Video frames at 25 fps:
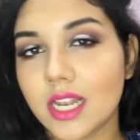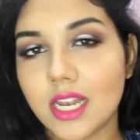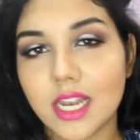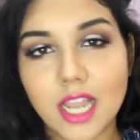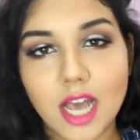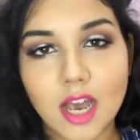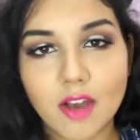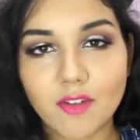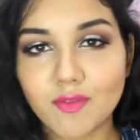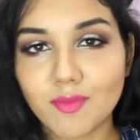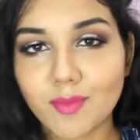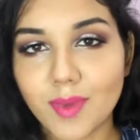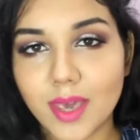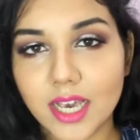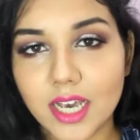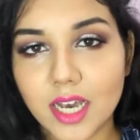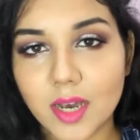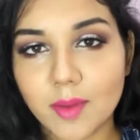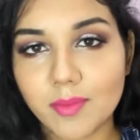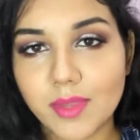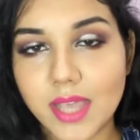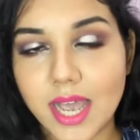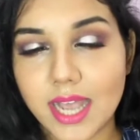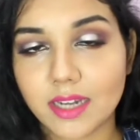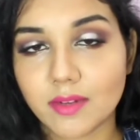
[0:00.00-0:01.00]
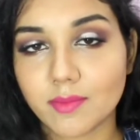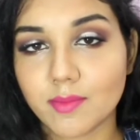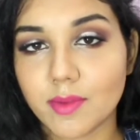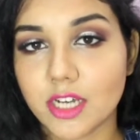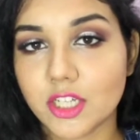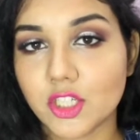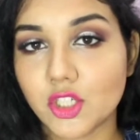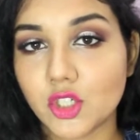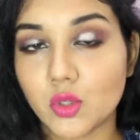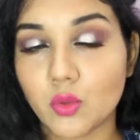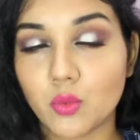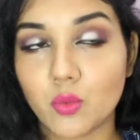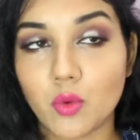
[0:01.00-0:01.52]
love makeup that
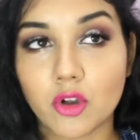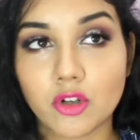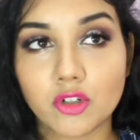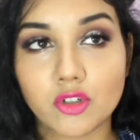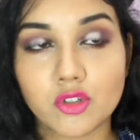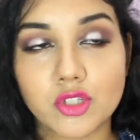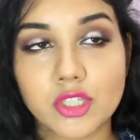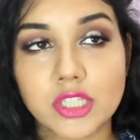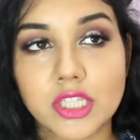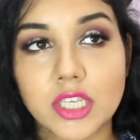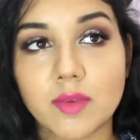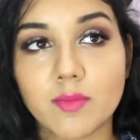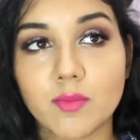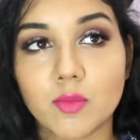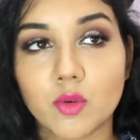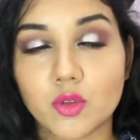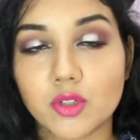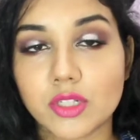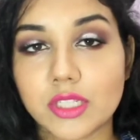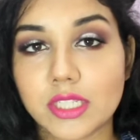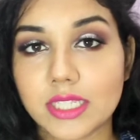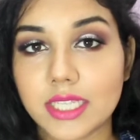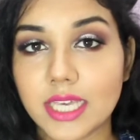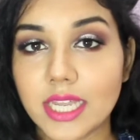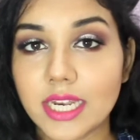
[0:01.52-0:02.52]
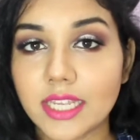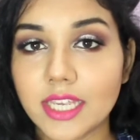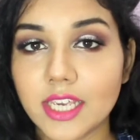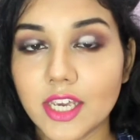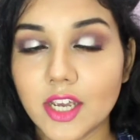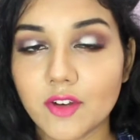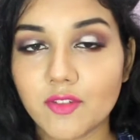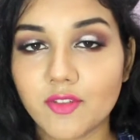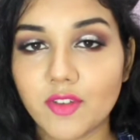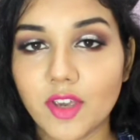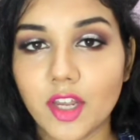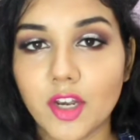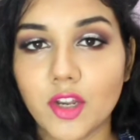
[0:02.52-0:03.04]
much, you want to see more
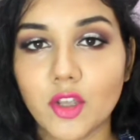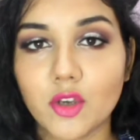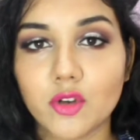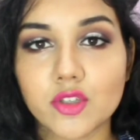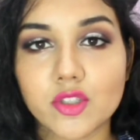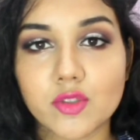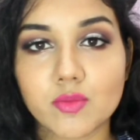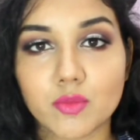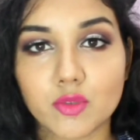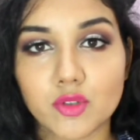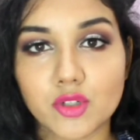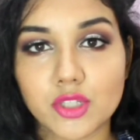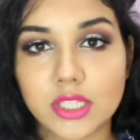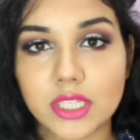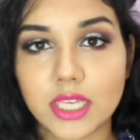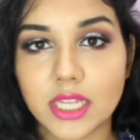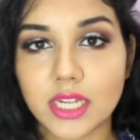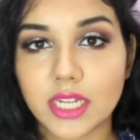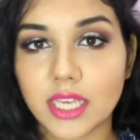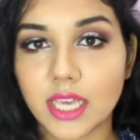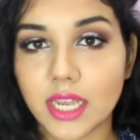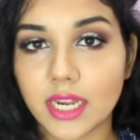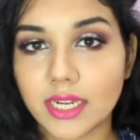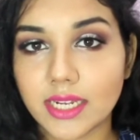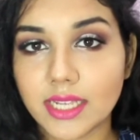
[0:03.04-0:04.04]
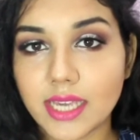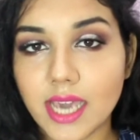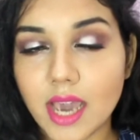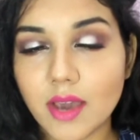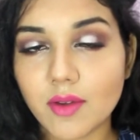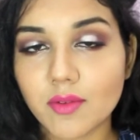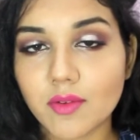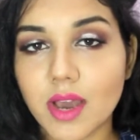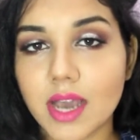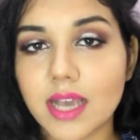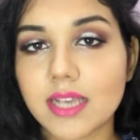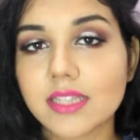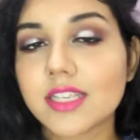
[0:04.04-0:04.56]
skincare videos, more skincare
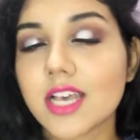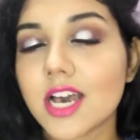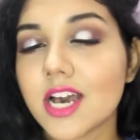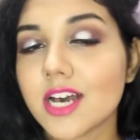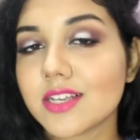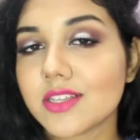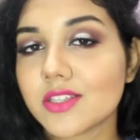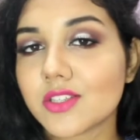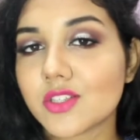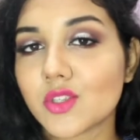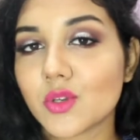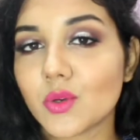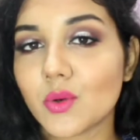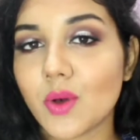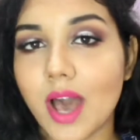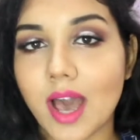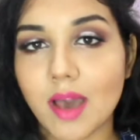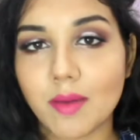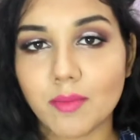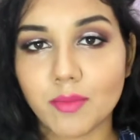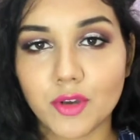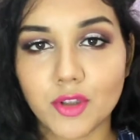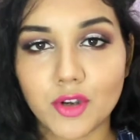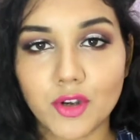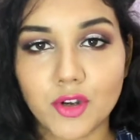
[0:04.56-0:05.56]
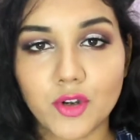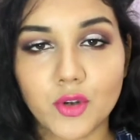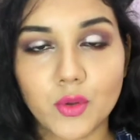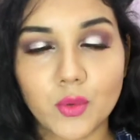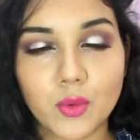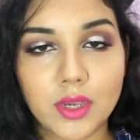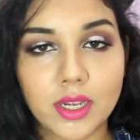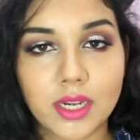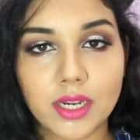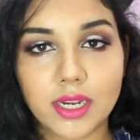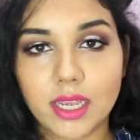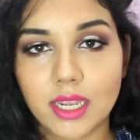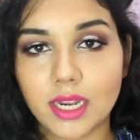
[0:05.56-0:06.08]
DIYs. So I'm going to
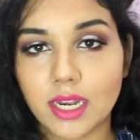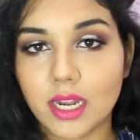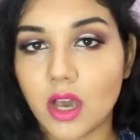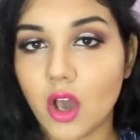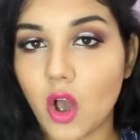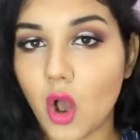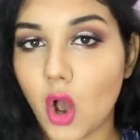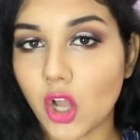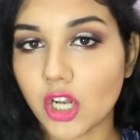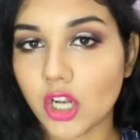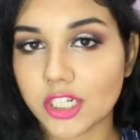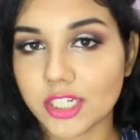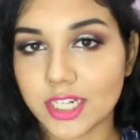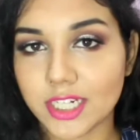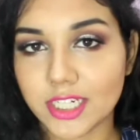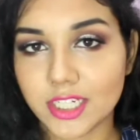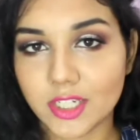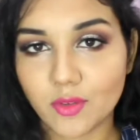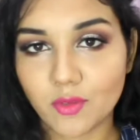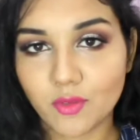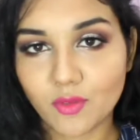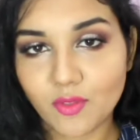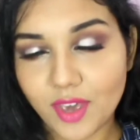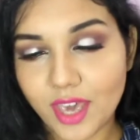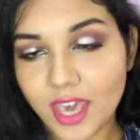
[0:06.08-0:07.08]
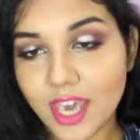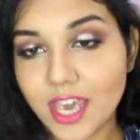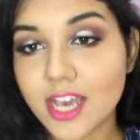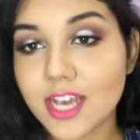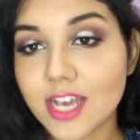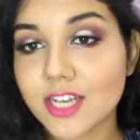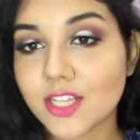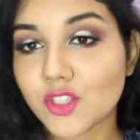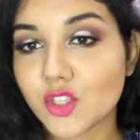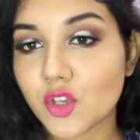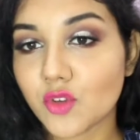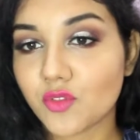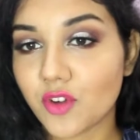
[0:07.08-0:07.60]
do it in an alternative way.
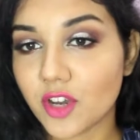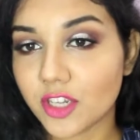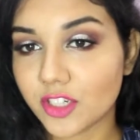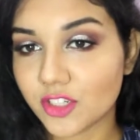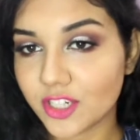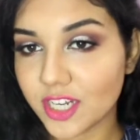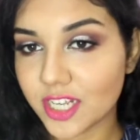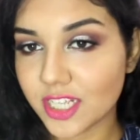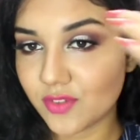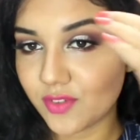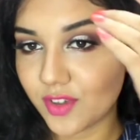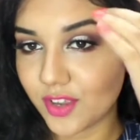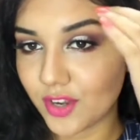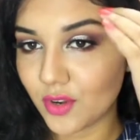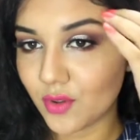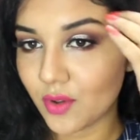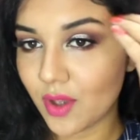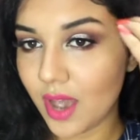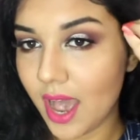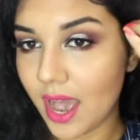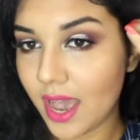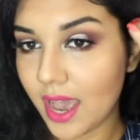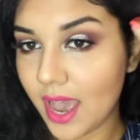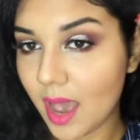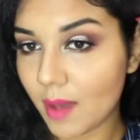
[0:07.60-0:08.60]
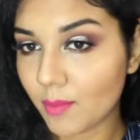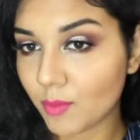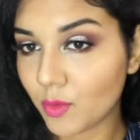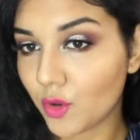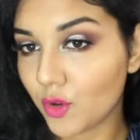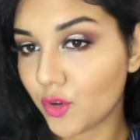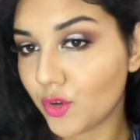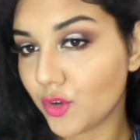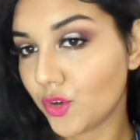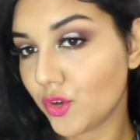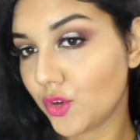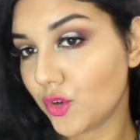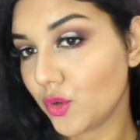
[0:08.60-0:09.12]
So for today's video I am
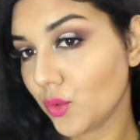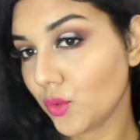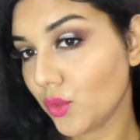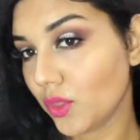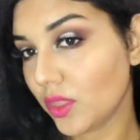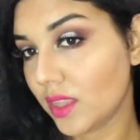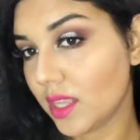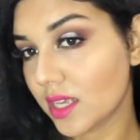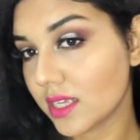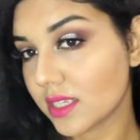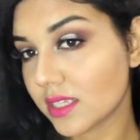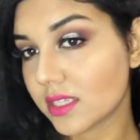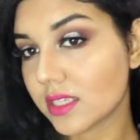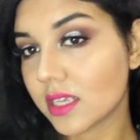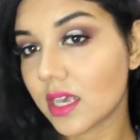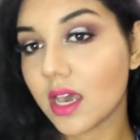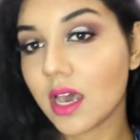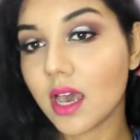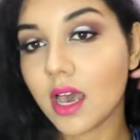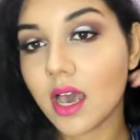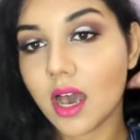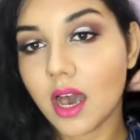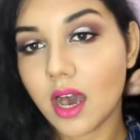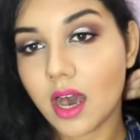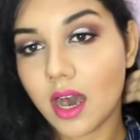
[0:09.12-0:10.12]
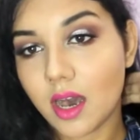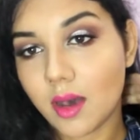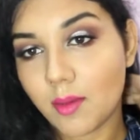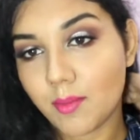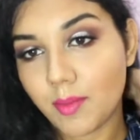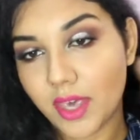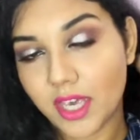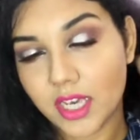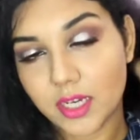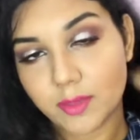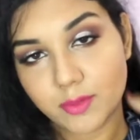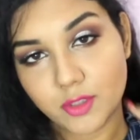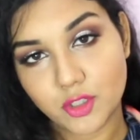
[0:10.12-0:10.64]
going to do this
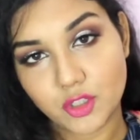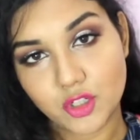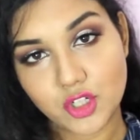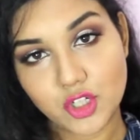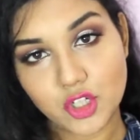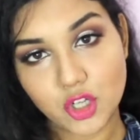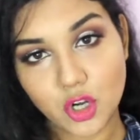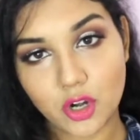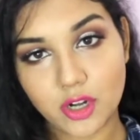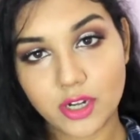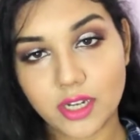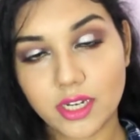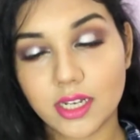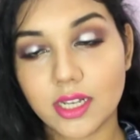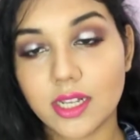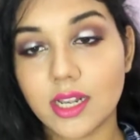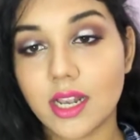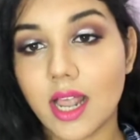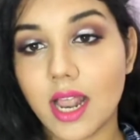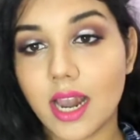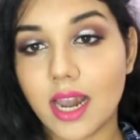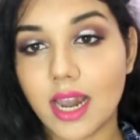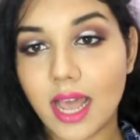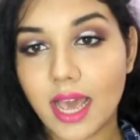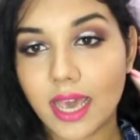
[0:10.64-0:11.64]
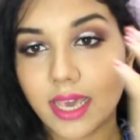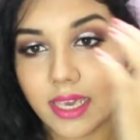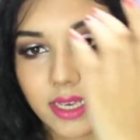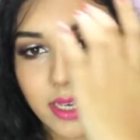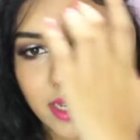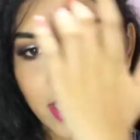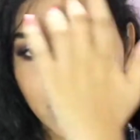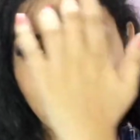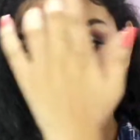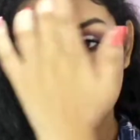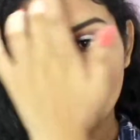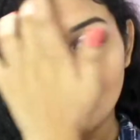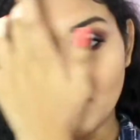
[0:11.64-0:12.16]
makeup tutorial,
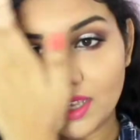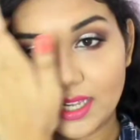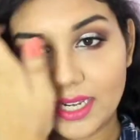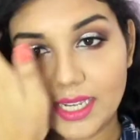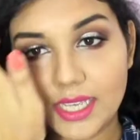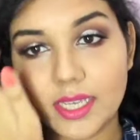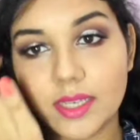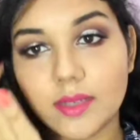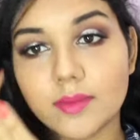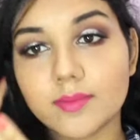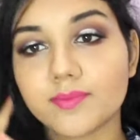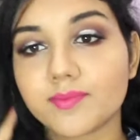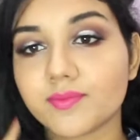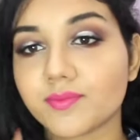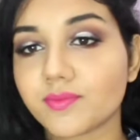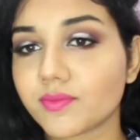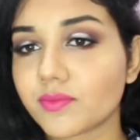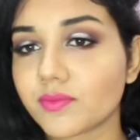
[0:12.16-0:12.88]
like a very